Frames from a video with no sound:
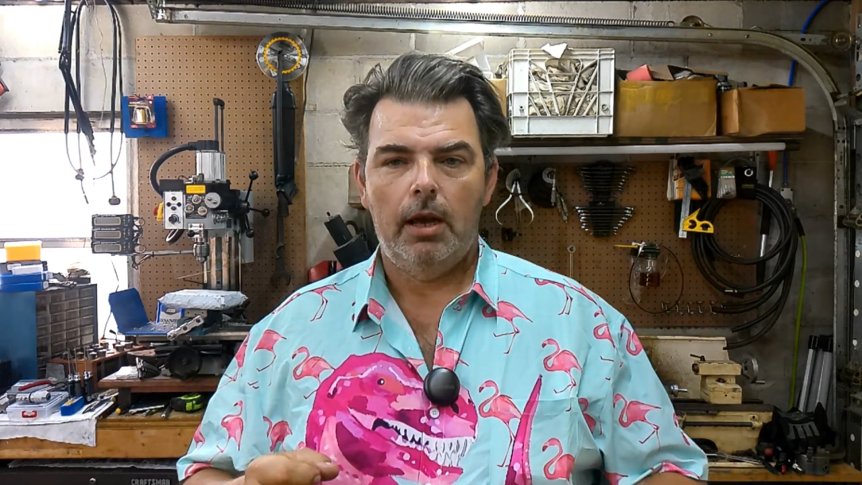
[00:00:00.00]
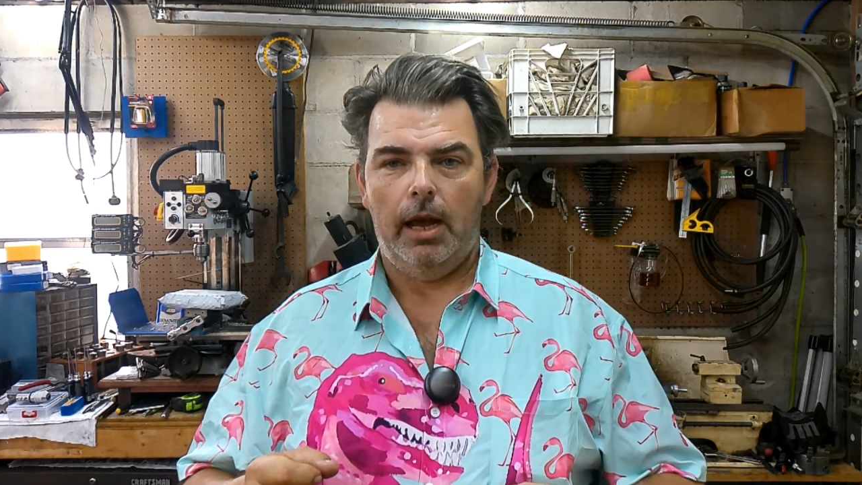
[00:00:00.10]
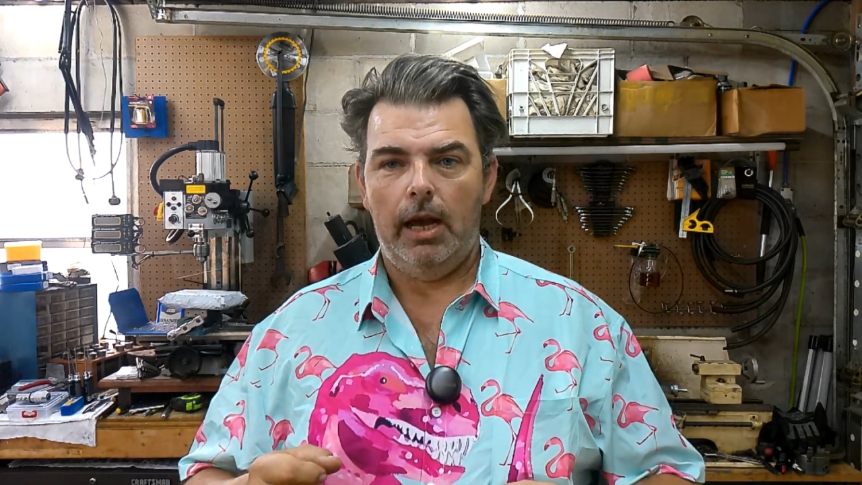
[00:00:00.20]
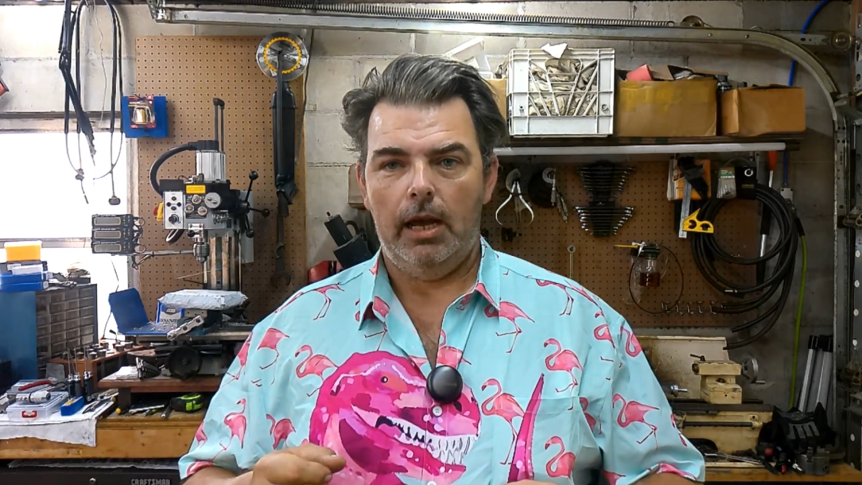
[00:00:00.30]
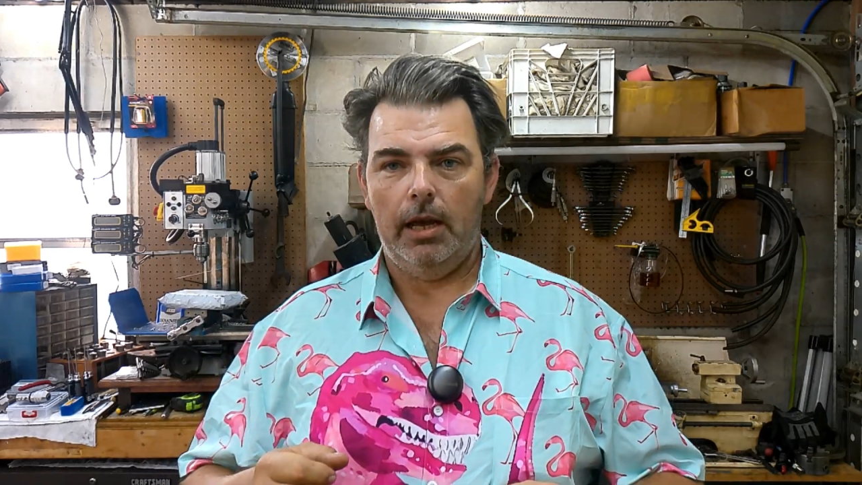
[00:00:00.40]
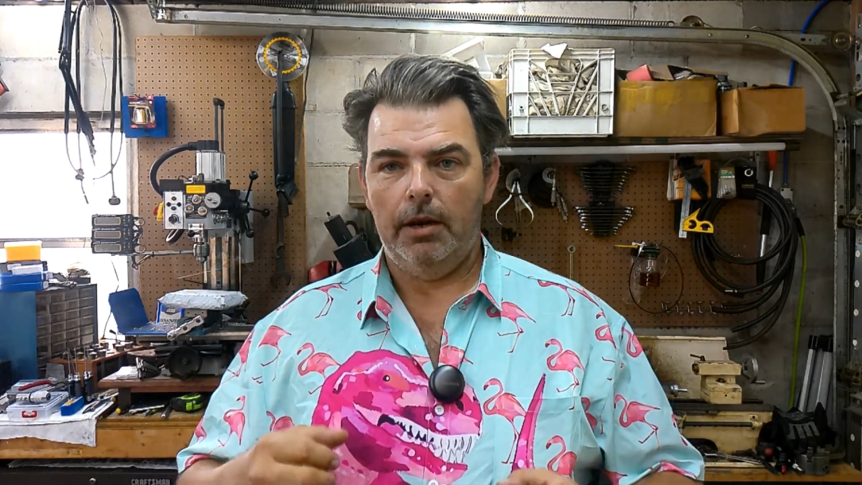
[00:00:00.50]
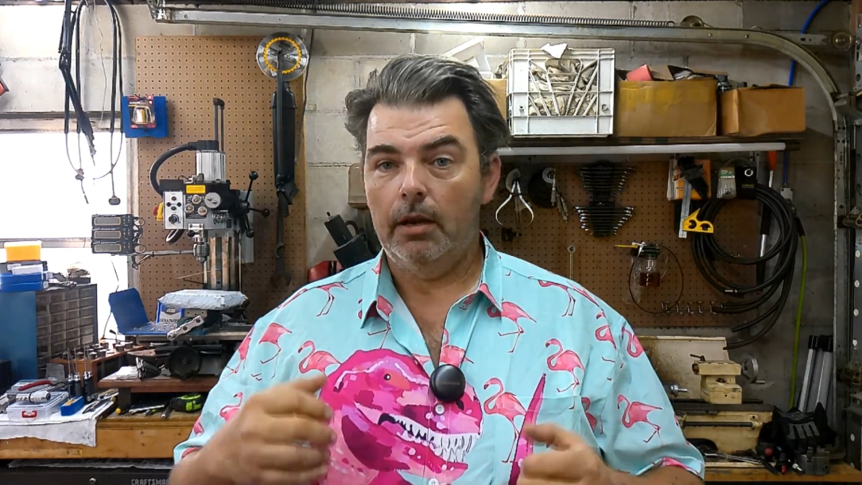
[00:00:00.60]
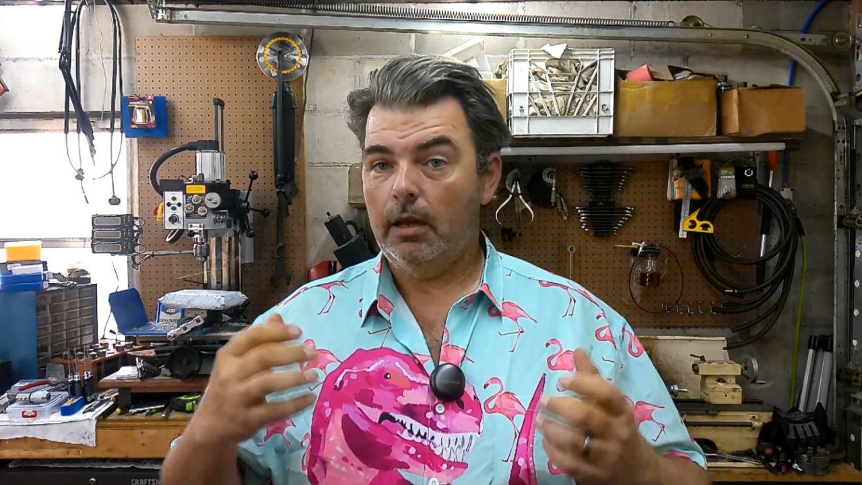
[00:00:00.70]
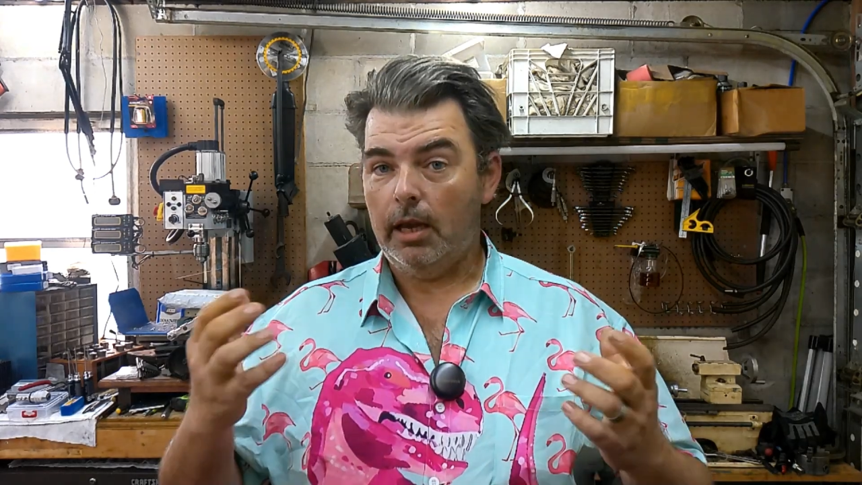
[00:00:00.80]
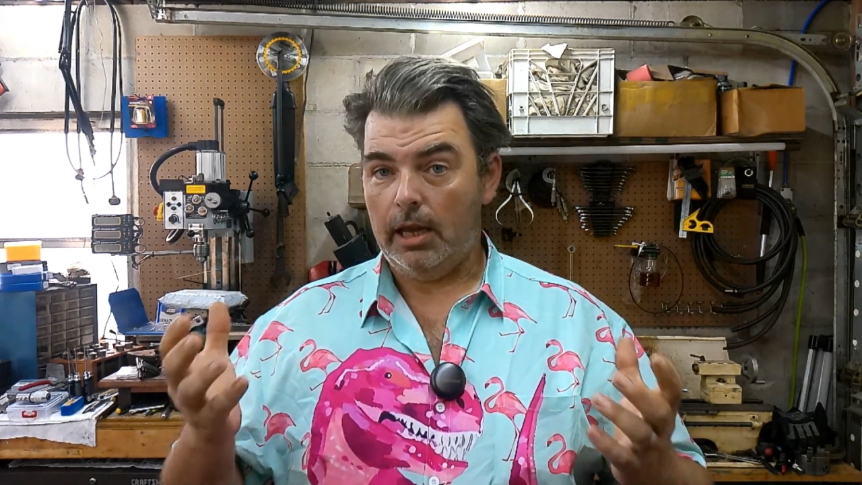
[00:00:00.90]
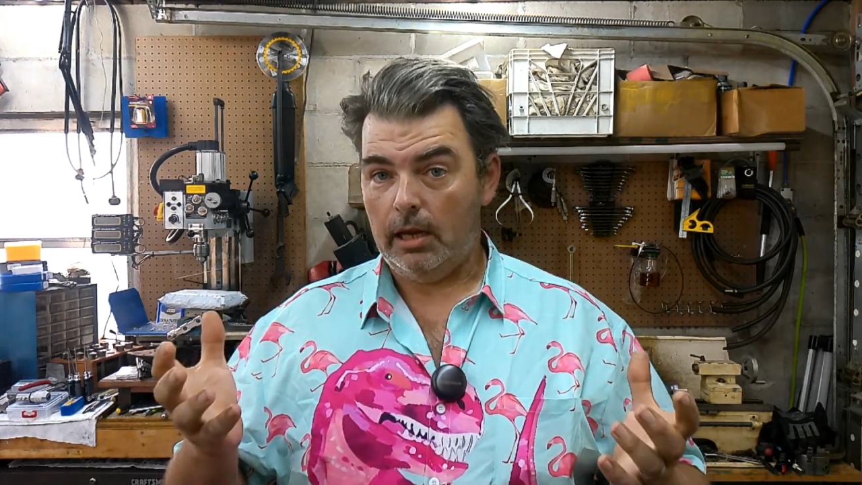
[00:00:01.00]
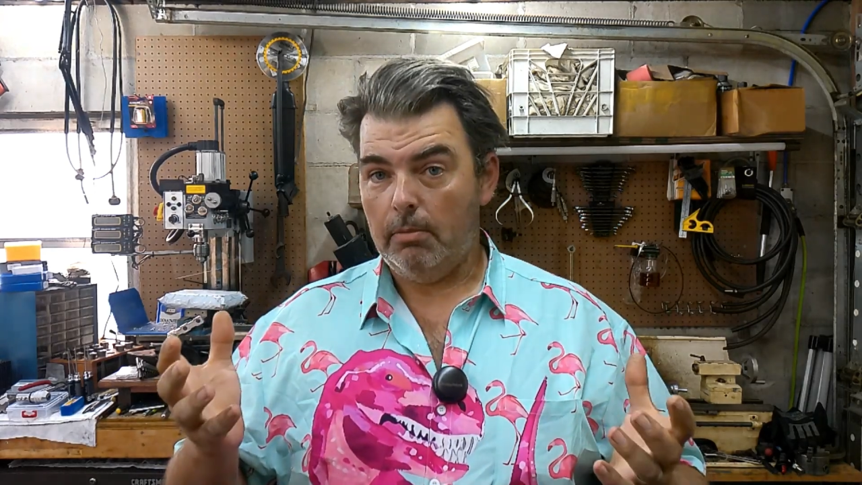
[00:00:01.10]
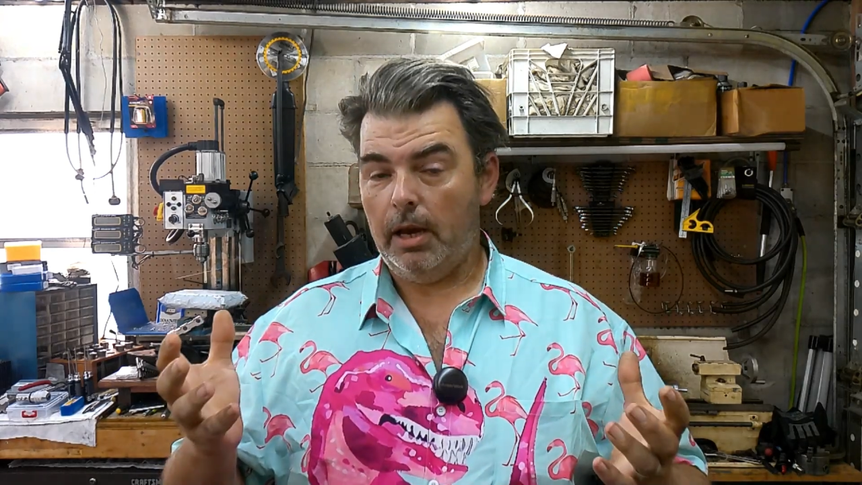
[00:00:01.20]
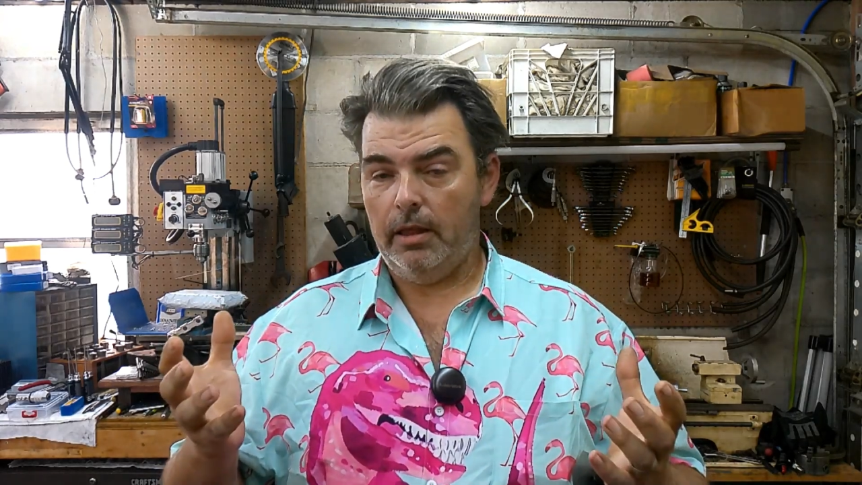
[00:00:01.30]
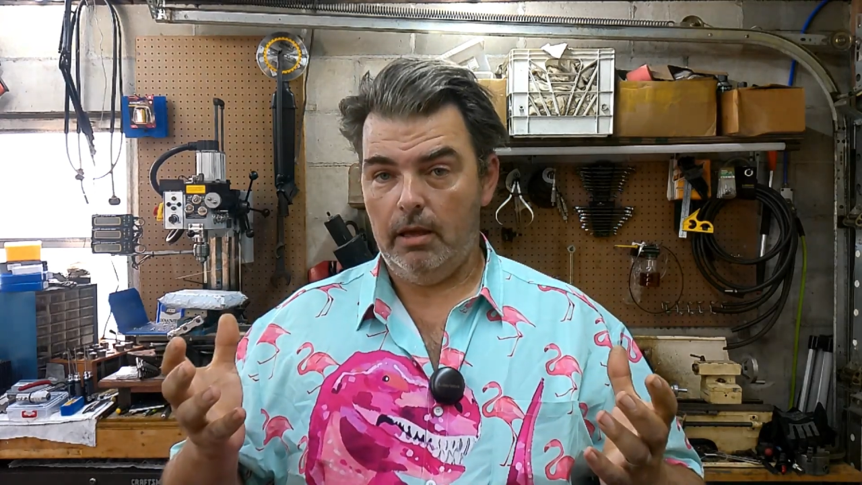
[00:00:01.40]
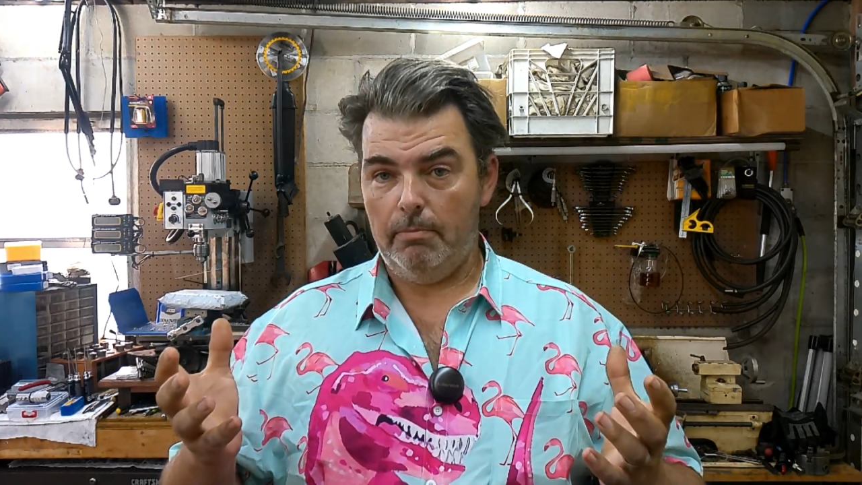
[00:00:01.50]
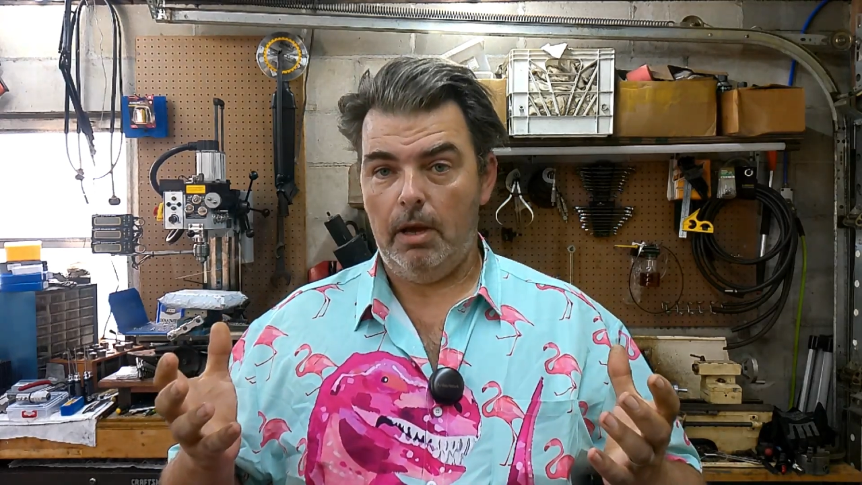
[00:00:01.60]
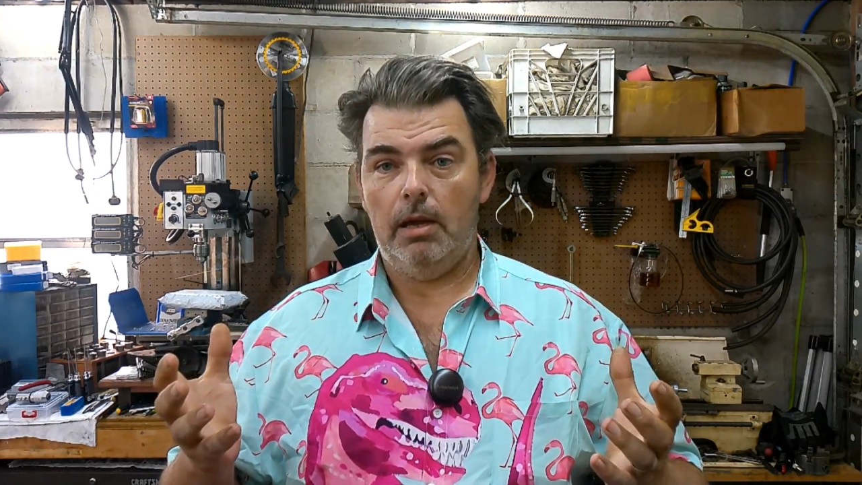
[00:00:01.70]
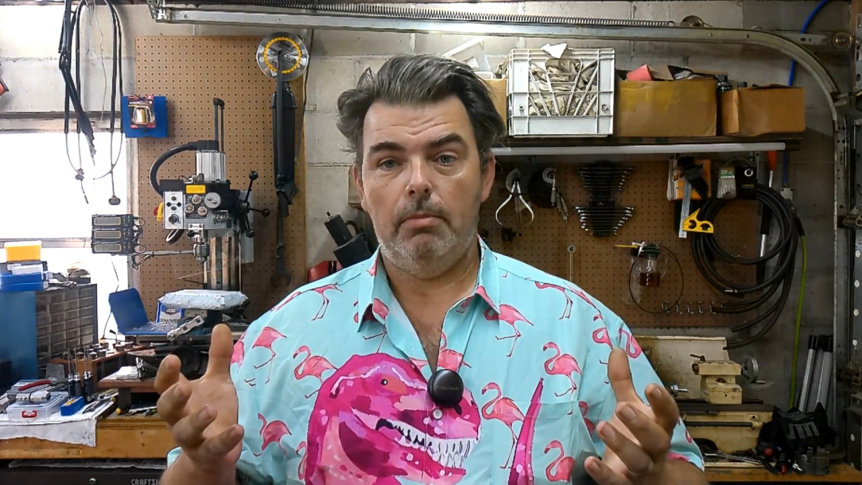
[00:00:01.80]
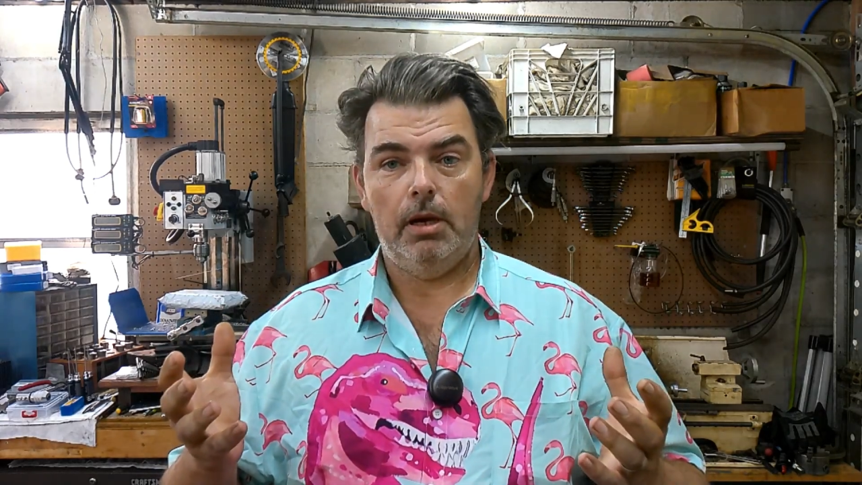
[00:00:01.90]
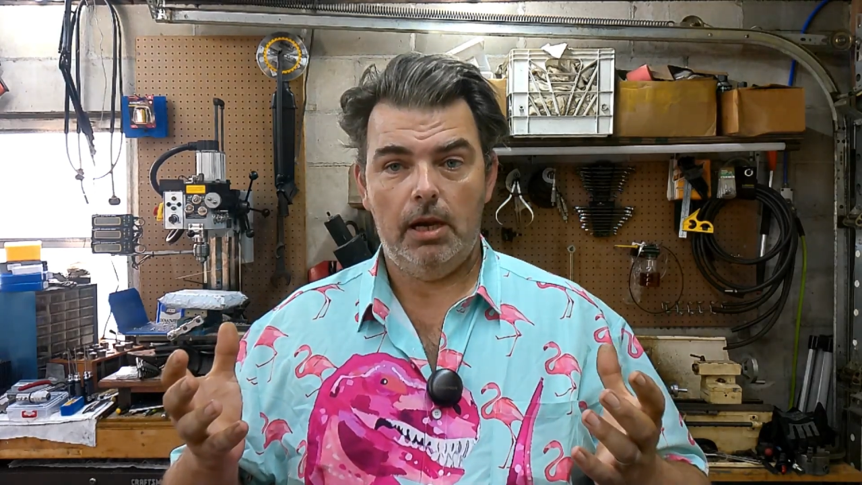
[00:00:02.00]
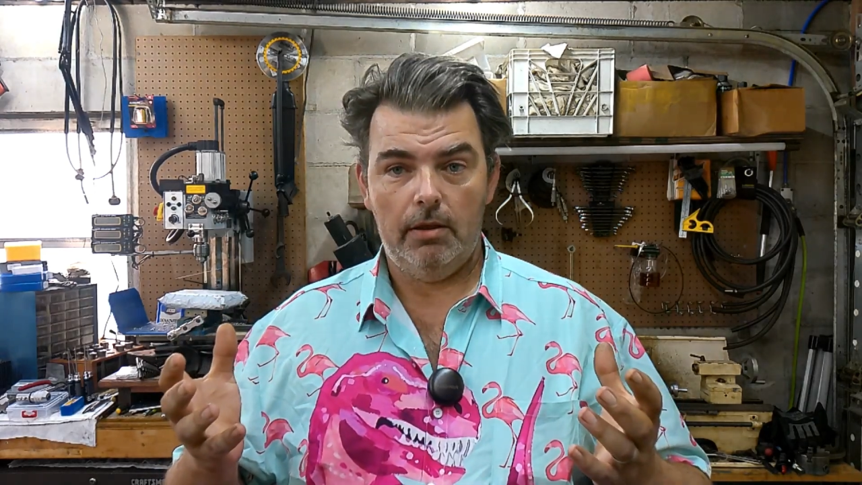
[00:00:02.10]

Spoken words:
and anybody that may be